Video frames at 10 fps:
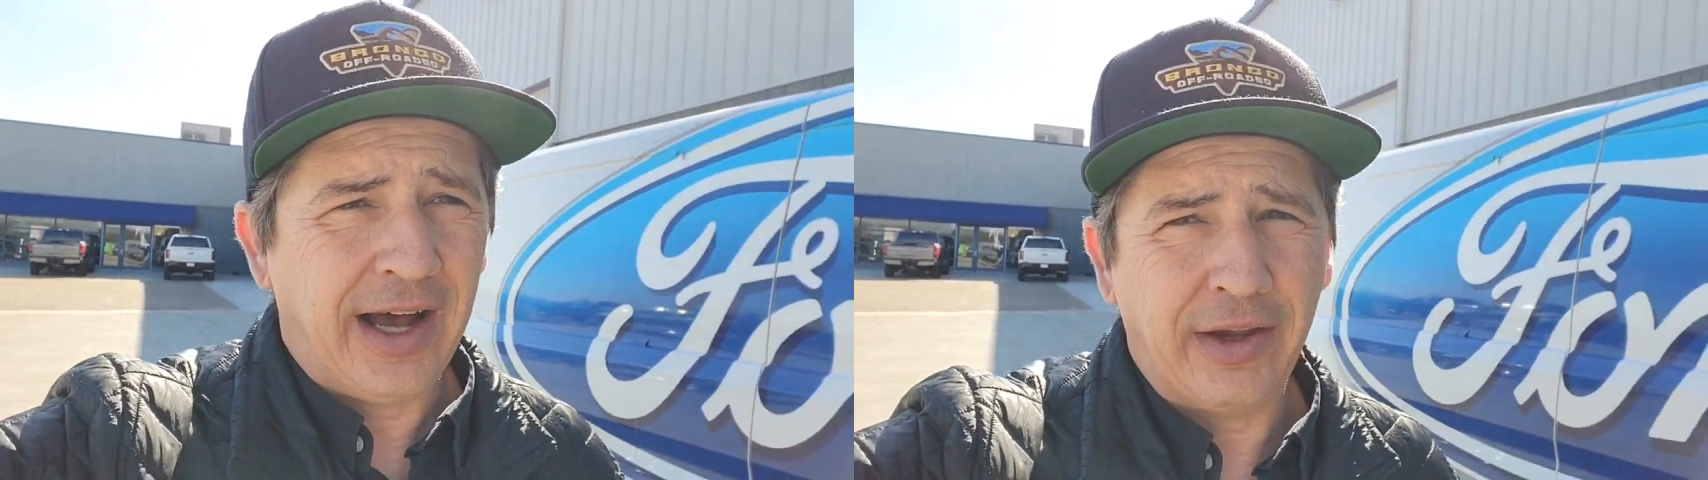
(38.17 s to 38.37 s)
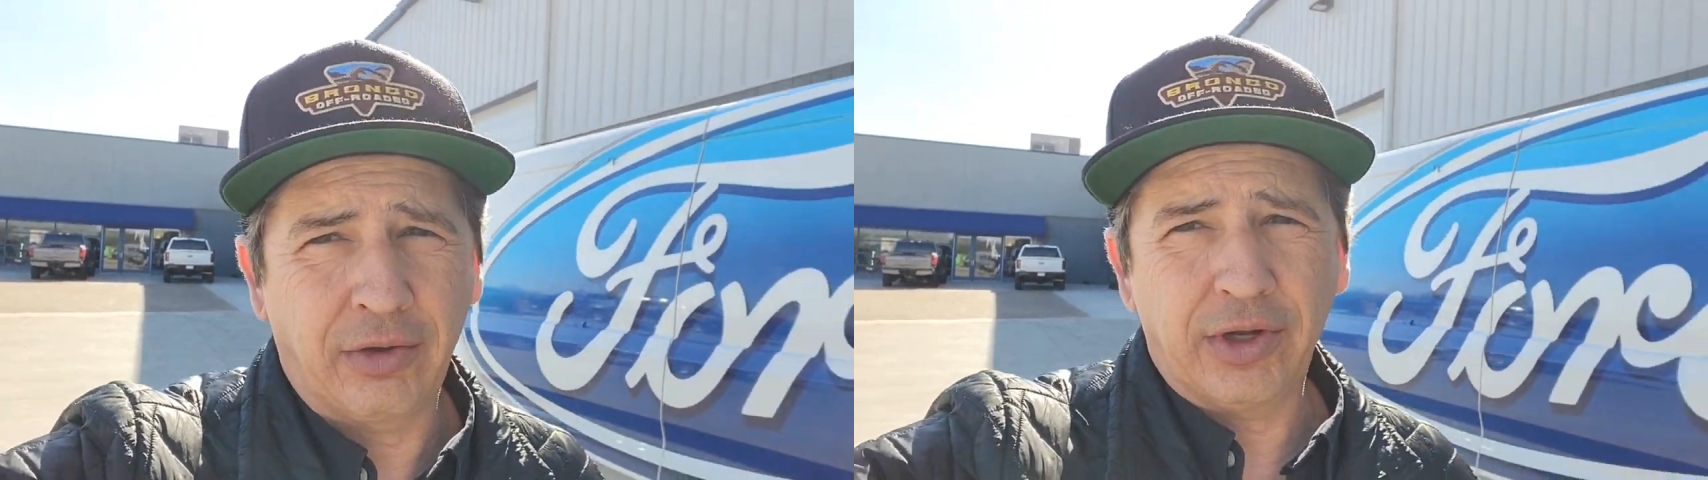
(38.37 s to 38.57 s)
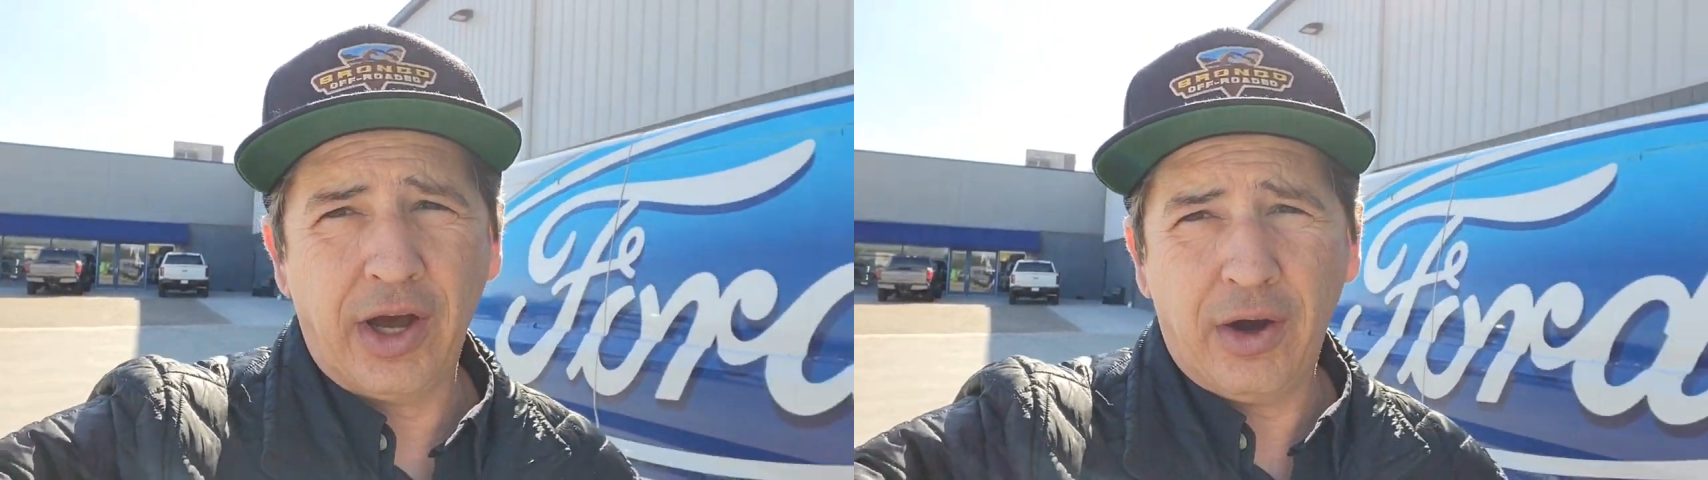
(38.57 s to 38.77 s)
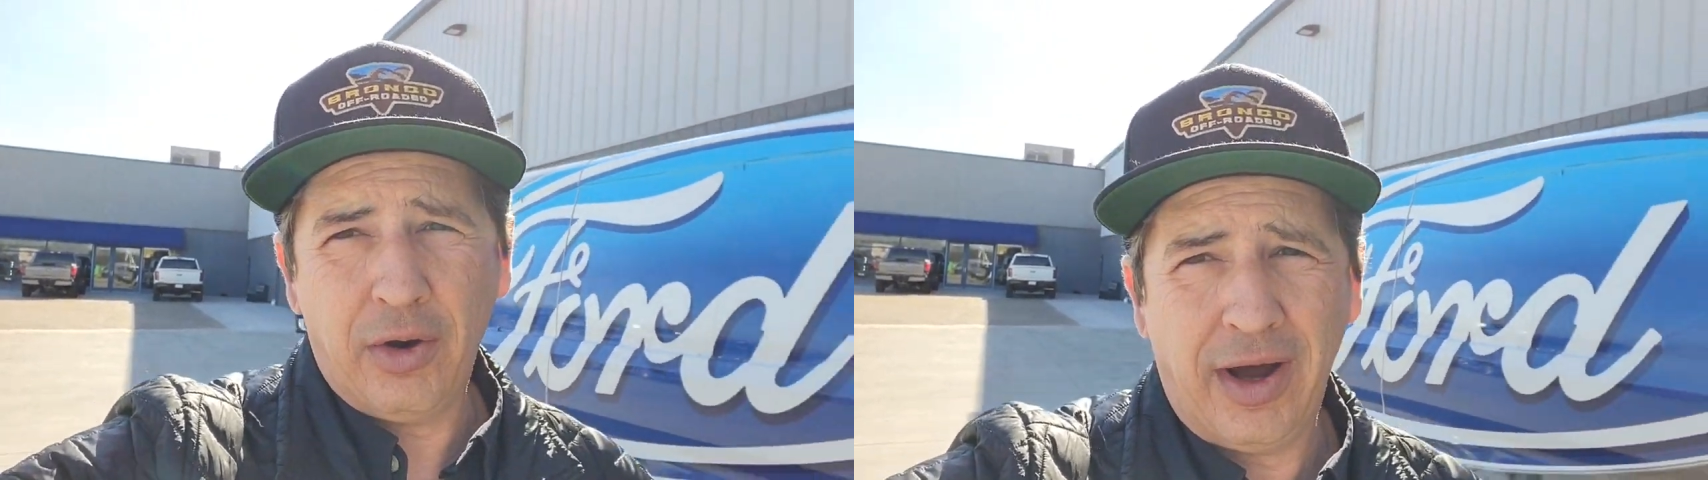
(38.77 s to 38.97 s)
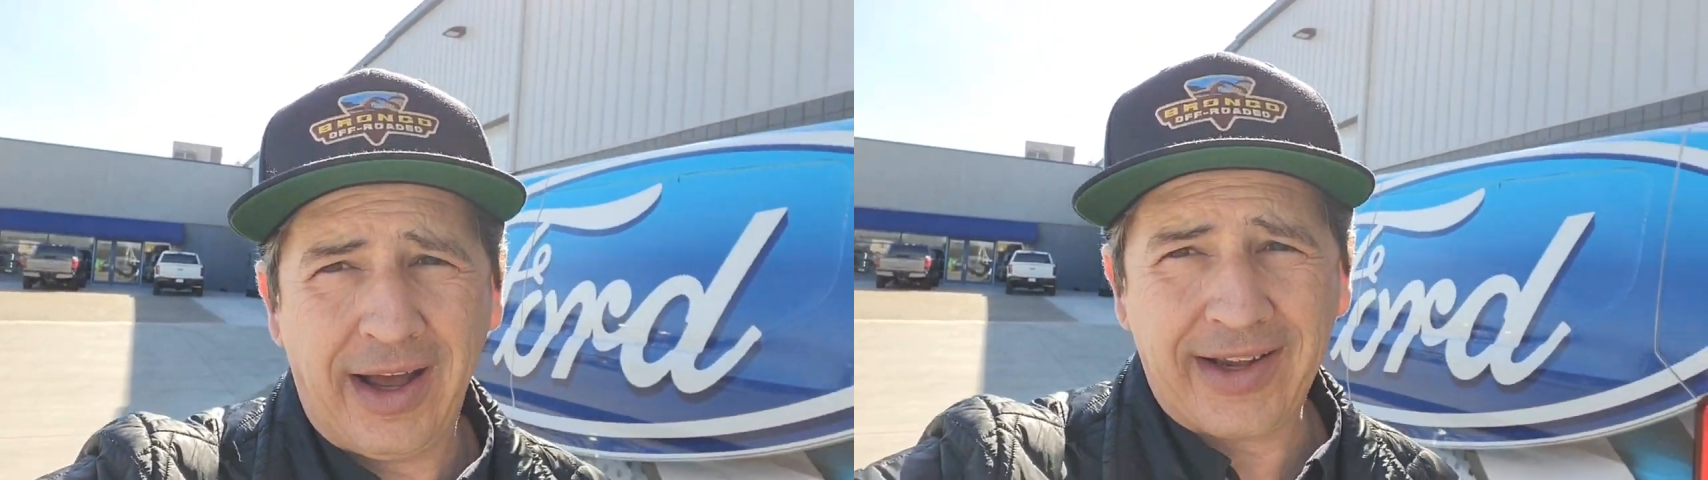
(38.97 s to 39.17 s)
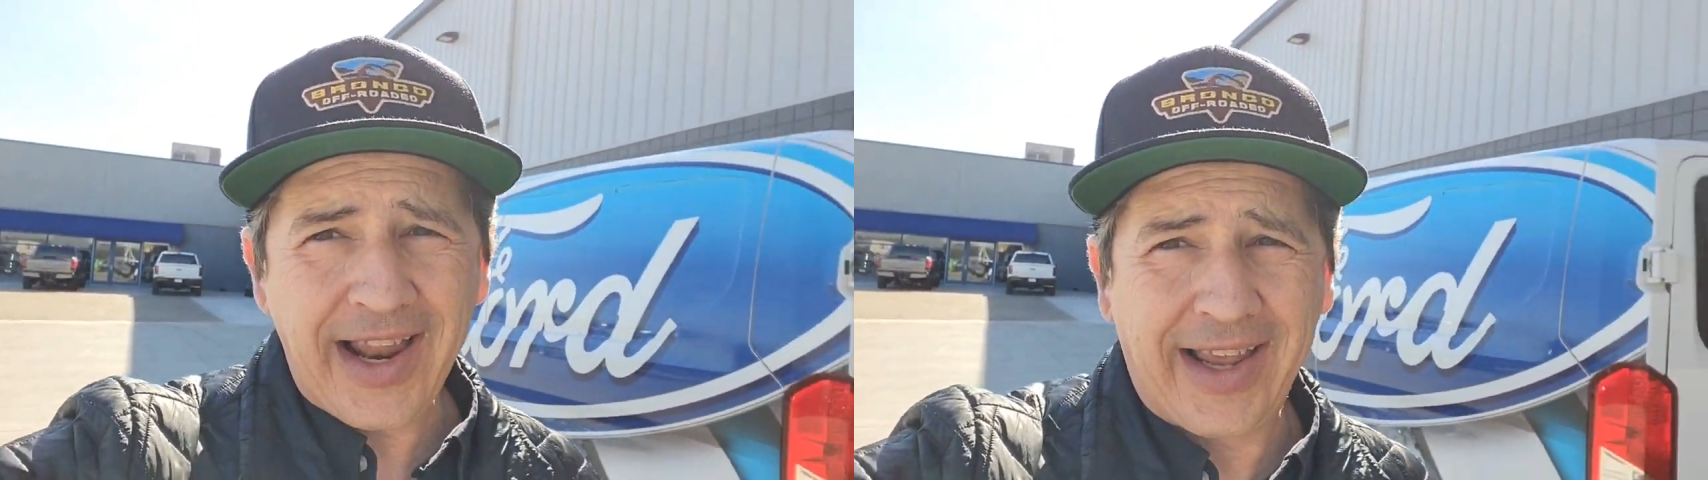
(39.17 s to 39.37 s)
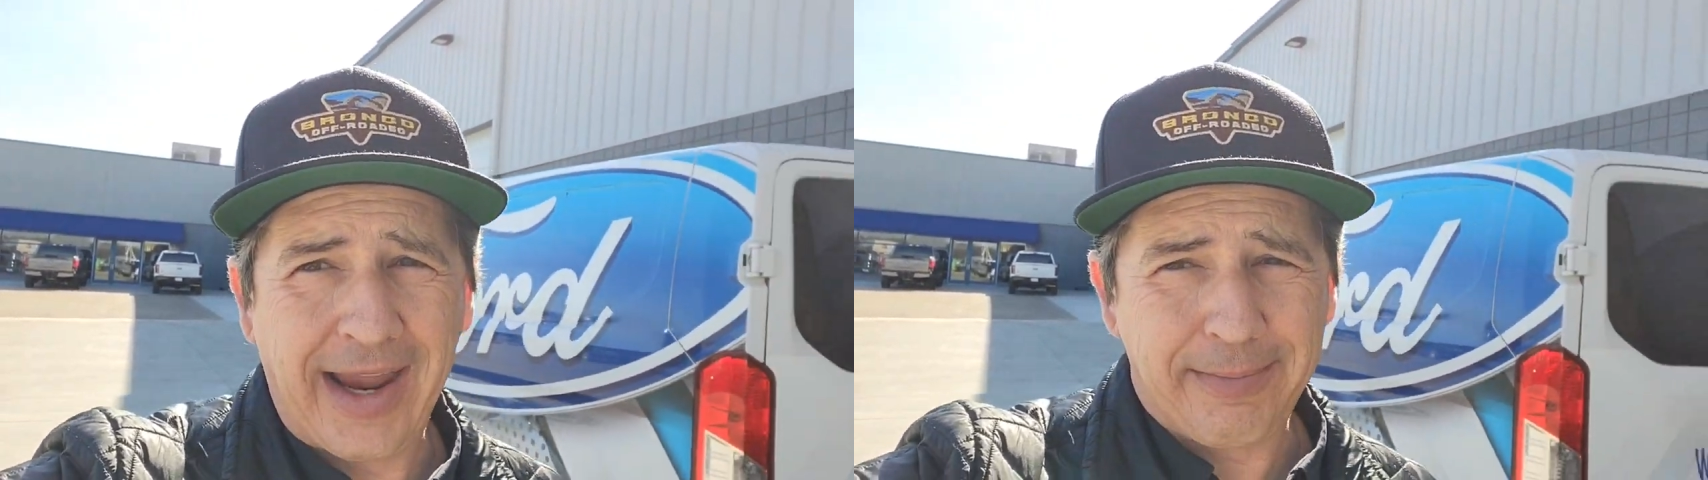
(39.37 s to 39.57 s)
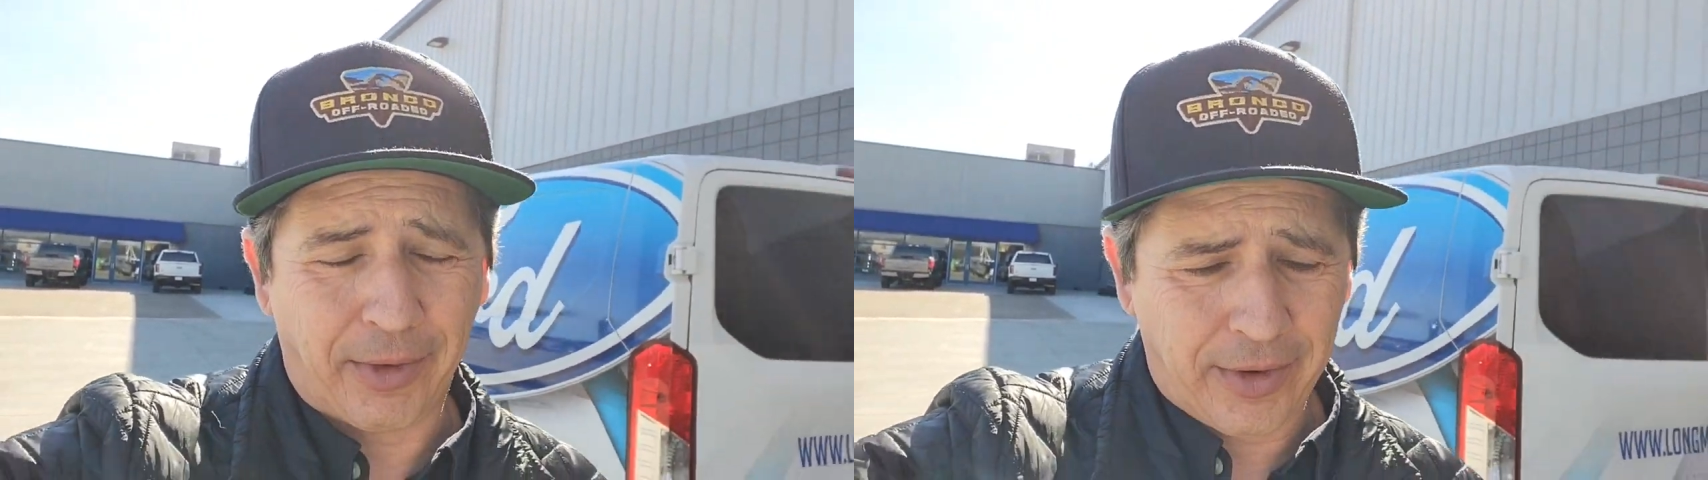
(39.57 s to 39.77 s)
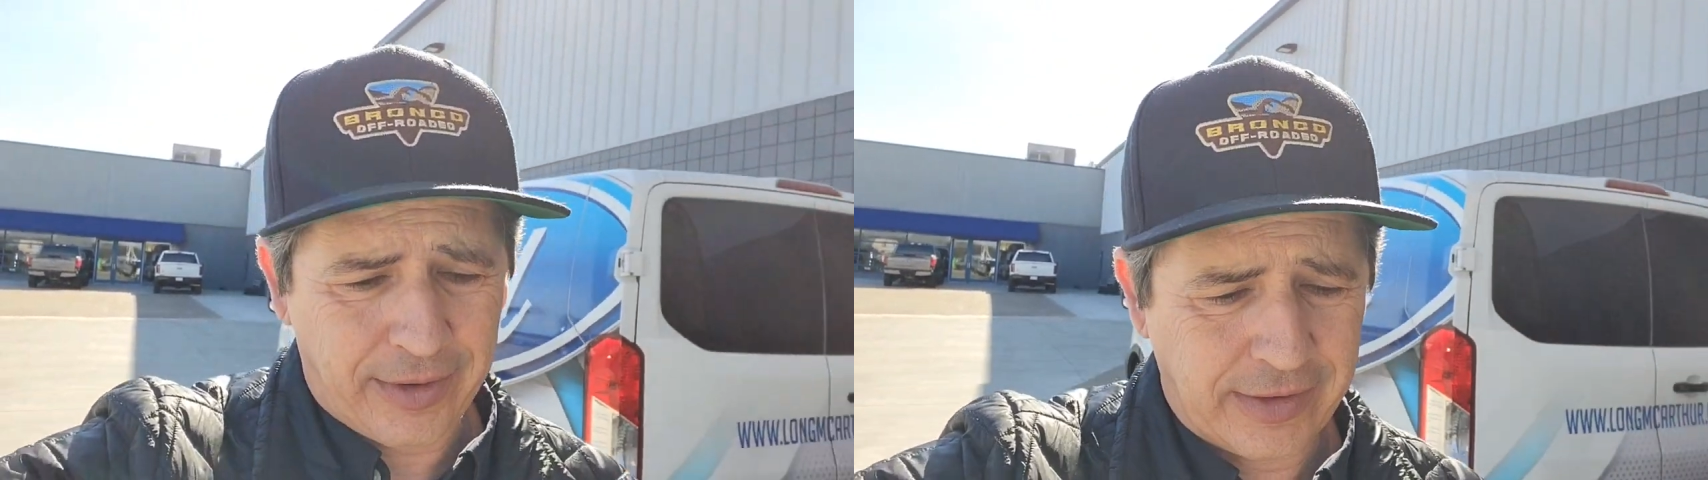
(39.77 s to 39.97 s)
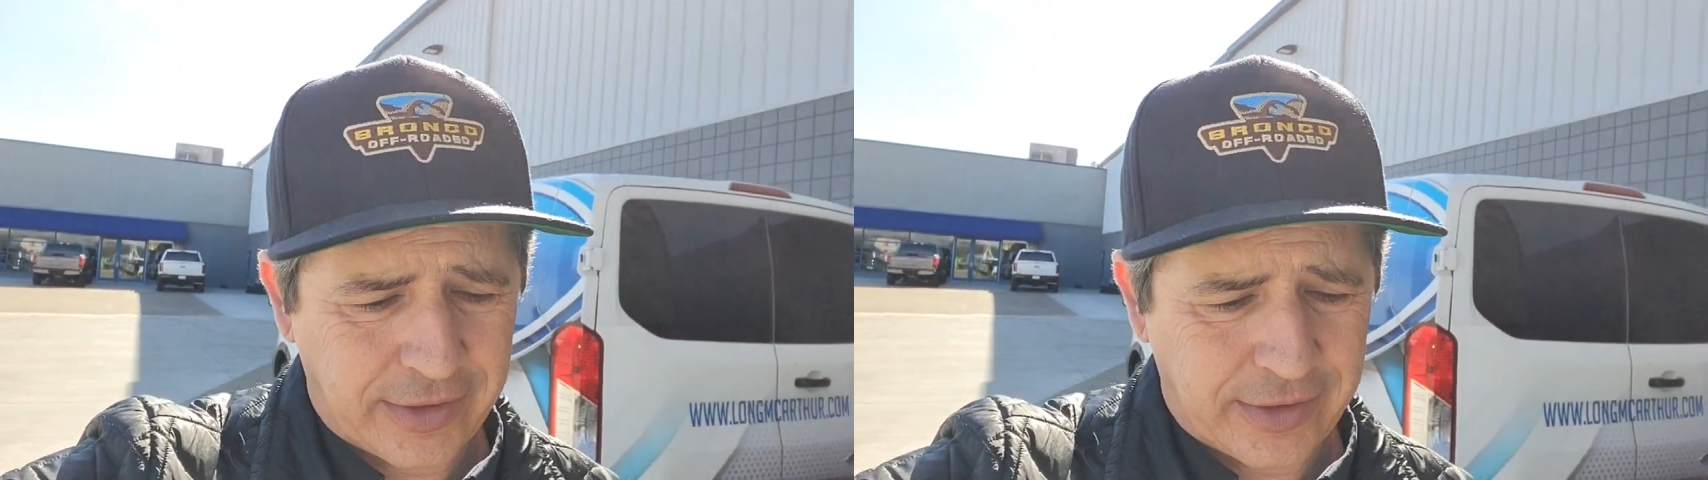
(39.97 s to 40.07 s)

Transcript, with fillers: uh, you'll know I got a camper.